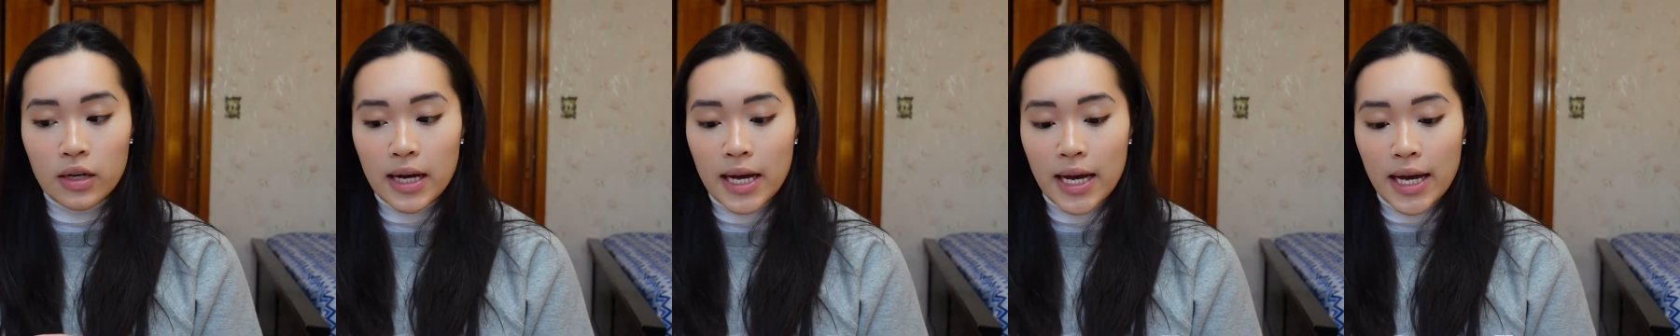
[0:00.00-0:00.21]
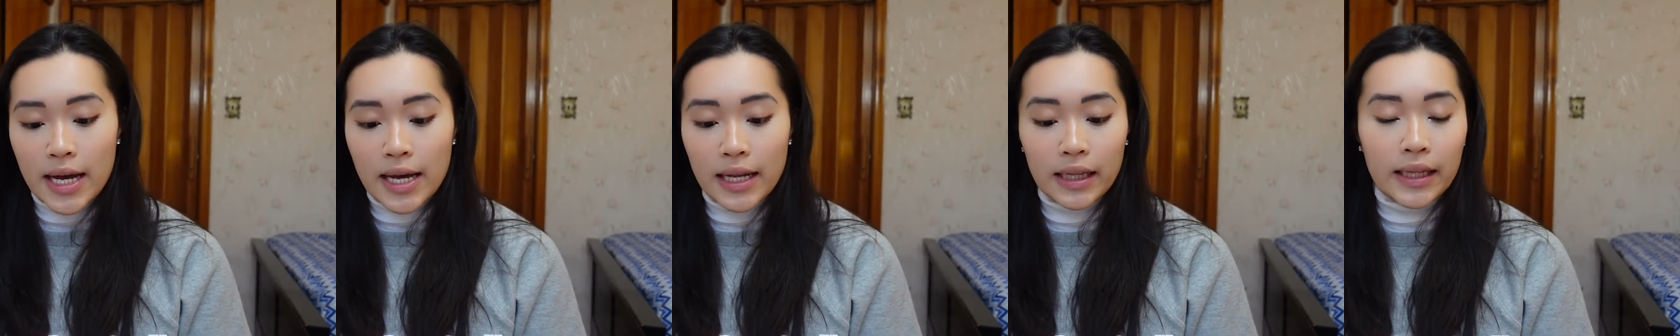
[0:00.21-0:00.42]

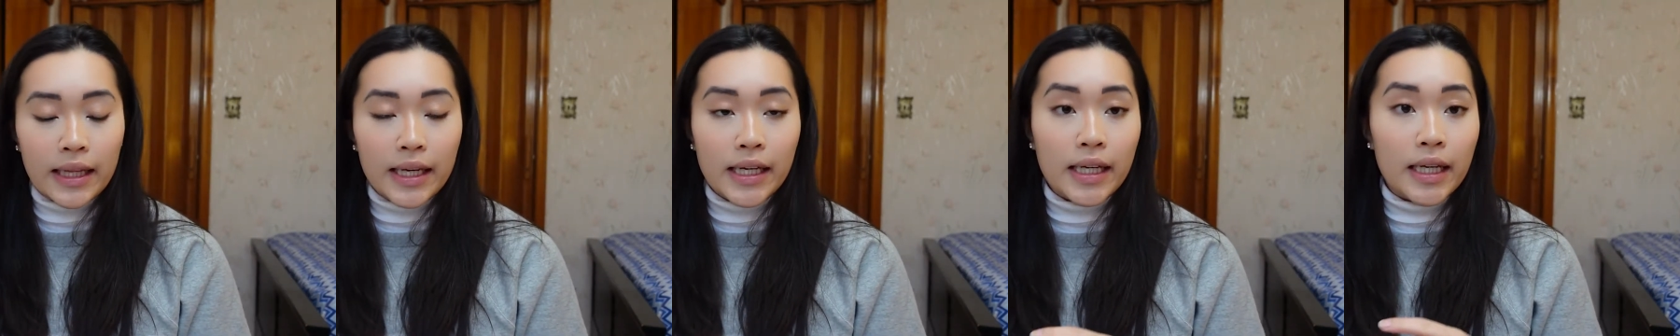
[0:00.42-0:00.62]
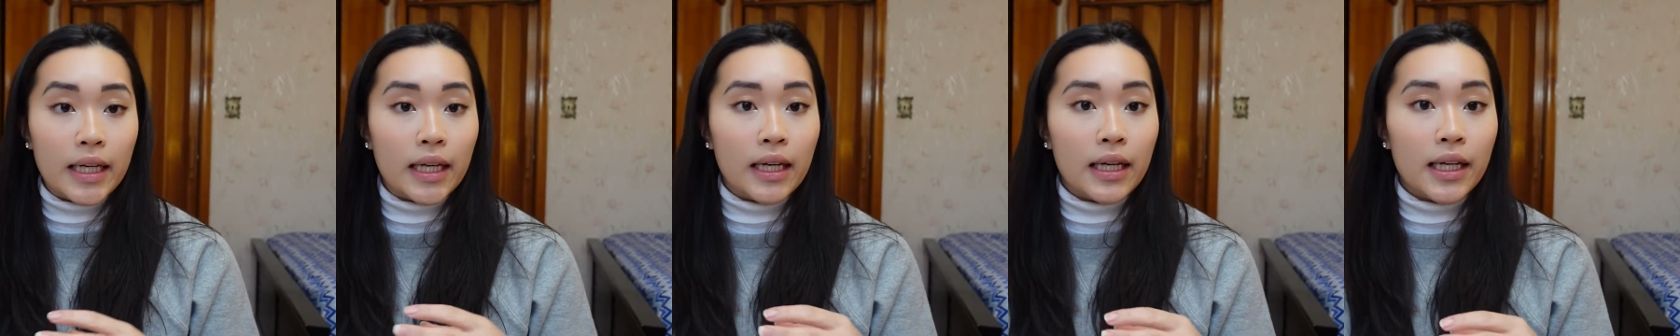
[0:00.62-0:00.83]
and
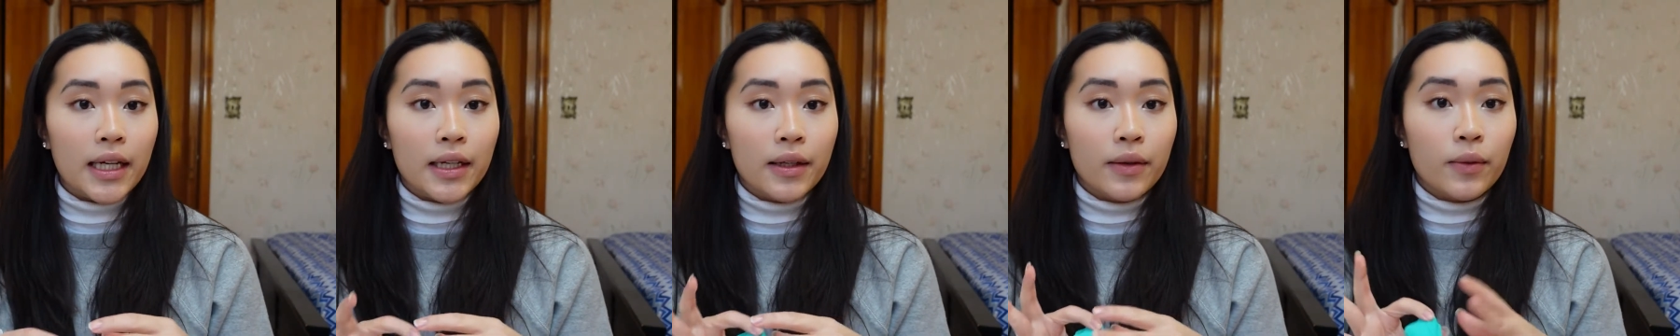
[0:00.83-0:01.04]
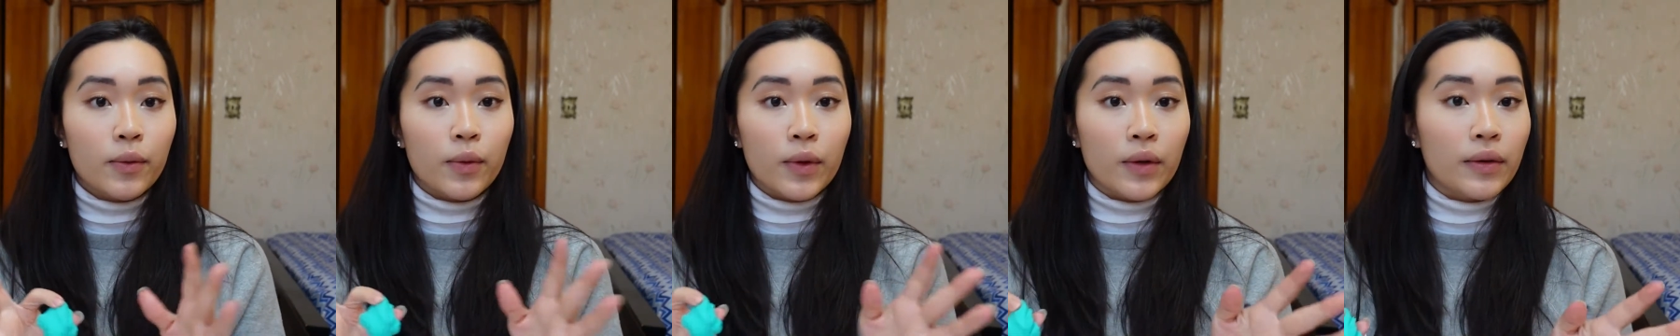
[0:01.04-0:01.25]
they
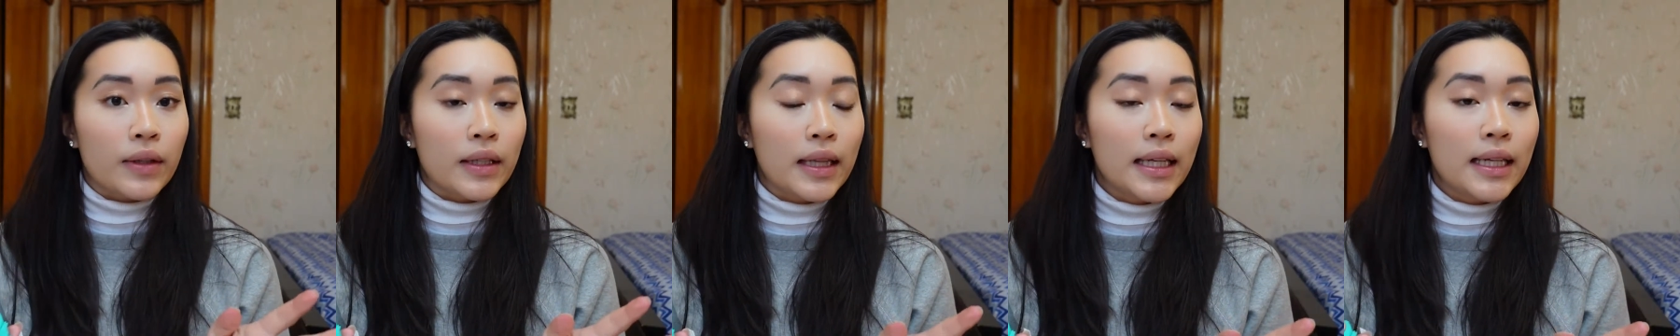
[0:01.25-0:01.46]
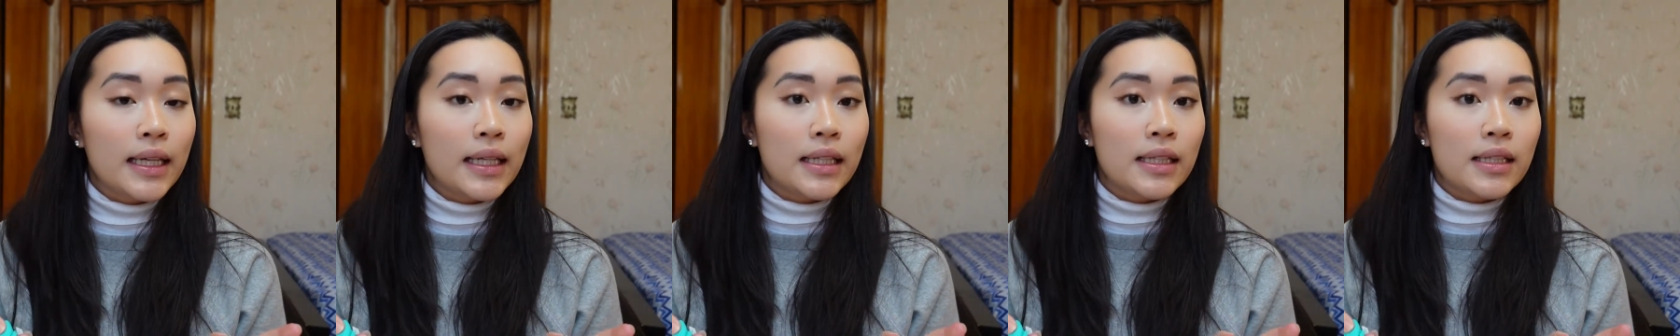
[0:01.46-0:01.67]
were
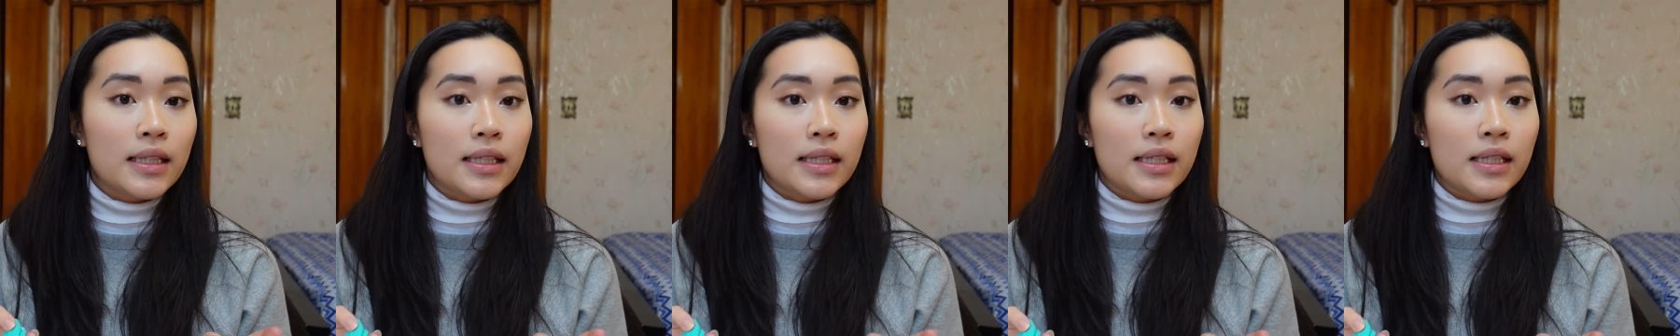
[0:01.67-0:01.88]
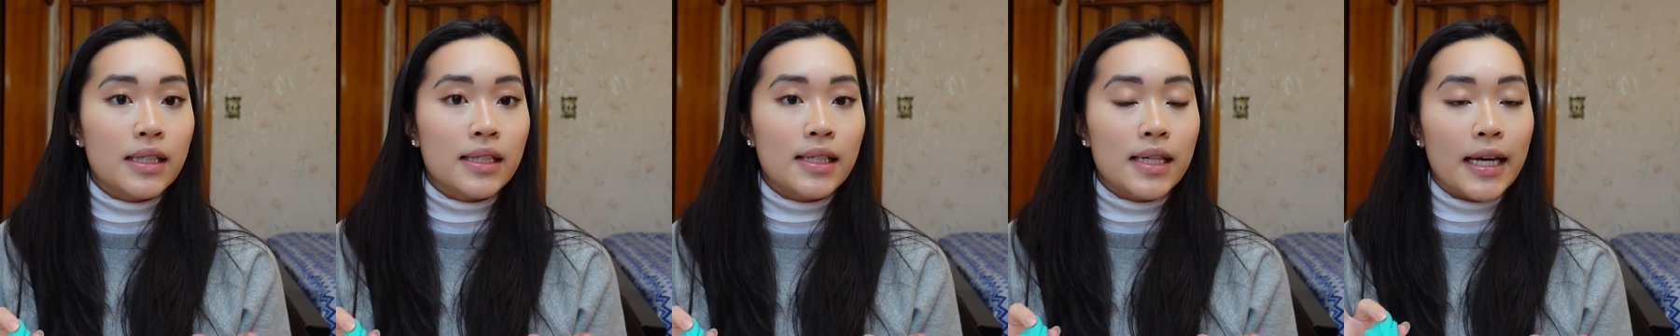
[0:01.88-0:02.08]
really easy
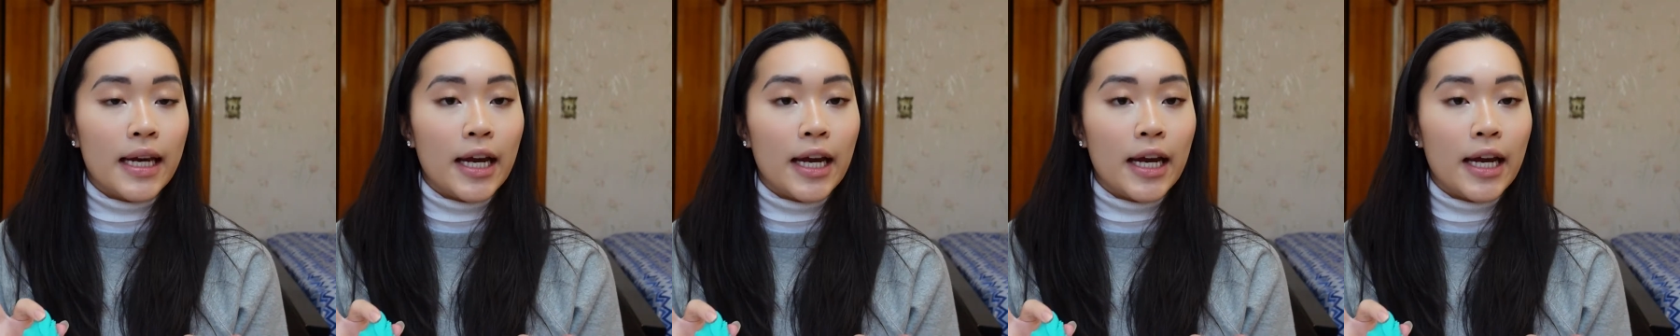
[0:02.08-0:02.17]
to take